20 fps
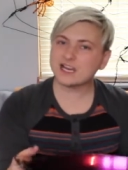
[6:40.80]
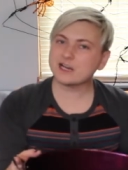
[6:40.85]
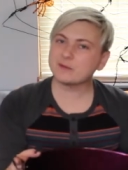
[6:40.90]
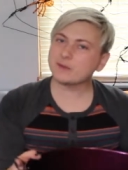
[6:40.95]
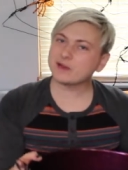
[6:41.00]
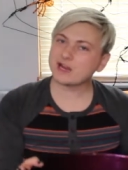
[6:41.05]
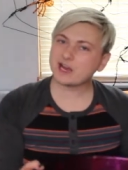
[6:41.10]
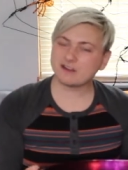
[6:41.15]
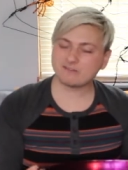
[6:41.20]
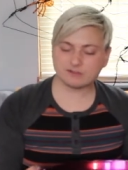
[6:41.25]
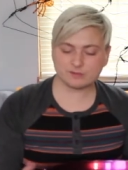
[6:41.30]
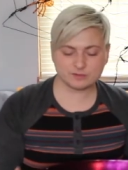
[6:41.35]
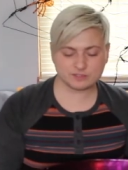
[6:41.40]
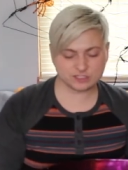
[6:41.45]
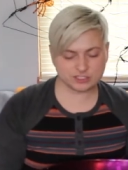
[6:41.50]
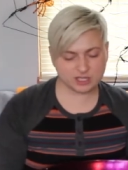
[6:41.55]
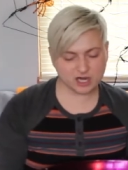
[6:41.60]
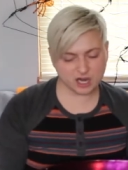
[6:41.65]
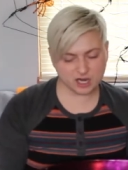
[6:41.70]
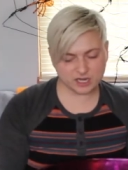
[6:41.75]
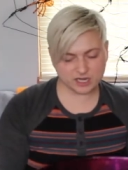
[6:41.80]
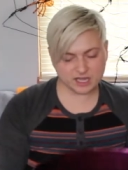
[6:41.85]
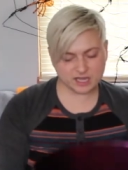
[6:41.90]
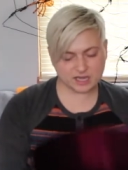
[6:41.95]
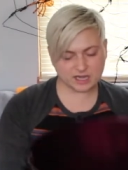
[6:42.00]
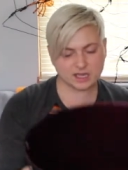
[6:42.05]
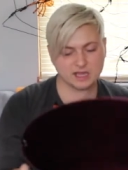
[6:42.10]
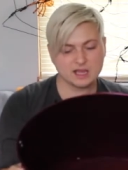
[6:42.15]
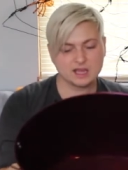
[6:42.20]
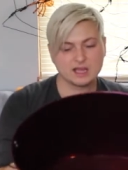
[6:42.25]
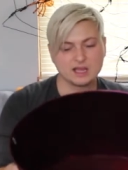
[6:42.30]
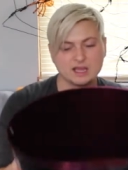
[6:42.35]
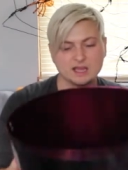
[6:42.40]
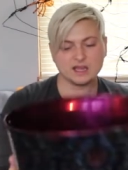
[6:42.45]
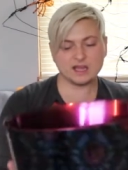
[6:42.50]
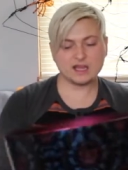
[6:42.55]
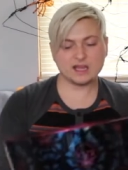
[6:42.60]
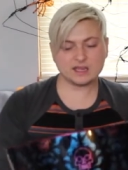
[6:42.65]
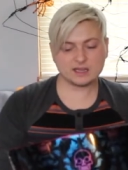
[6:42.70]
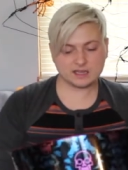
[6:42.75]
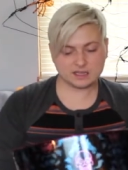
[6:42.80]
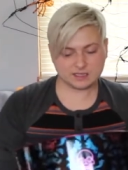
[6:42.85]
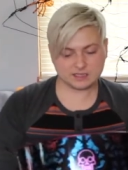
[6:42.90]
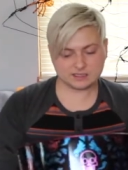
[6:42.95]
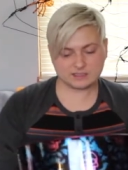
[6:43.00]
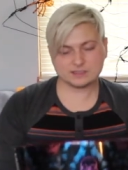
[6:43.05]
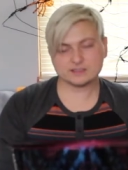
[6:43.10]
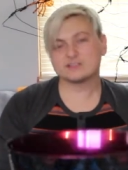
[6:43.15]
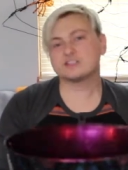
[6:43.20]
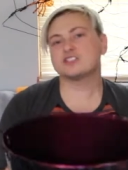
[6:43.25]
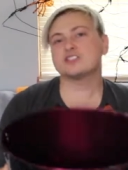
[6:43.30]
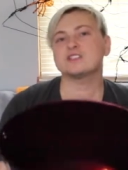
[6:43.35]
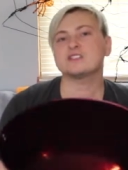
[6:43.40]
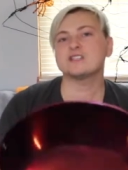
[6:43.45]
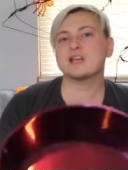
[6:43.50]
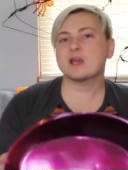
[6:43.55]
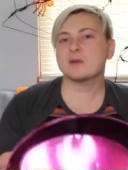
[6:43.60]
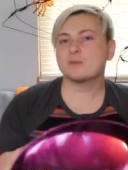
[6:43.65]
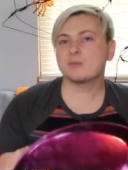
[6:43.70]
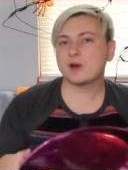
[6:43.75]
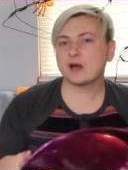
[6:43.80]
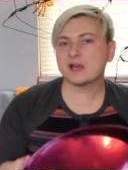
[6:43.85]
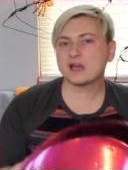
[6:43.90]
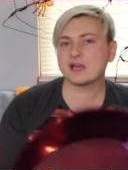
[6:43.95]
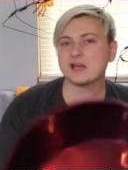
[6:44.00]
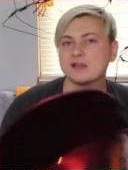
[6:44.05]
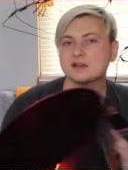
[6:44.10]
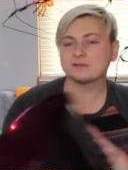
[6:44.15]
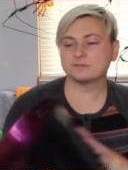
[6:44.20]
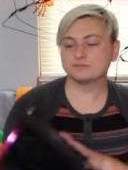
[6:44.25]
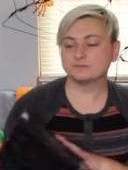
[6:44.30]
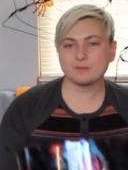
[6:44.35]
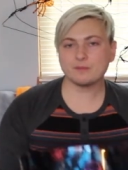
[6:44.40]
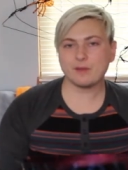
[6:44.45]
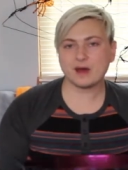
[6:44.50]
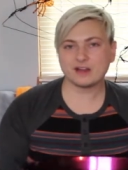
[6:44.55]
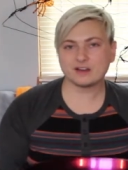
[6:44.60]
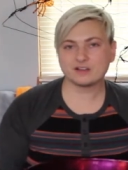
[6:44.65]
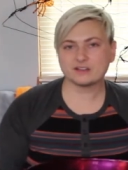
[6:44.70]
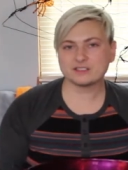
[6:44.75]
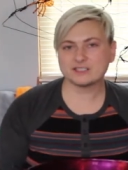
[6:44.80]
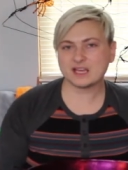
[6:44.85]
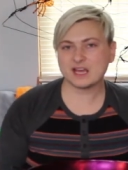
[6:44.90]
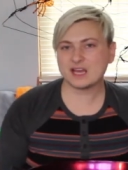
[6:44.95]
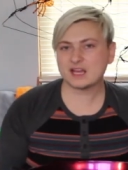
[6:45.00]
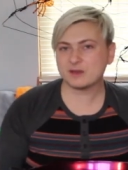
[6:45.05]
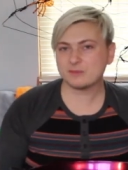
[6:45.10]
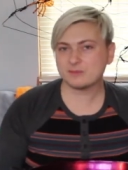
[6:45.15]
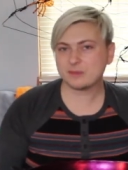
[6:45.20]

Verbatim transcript: item I got from Target. It is just a bucket, metal tin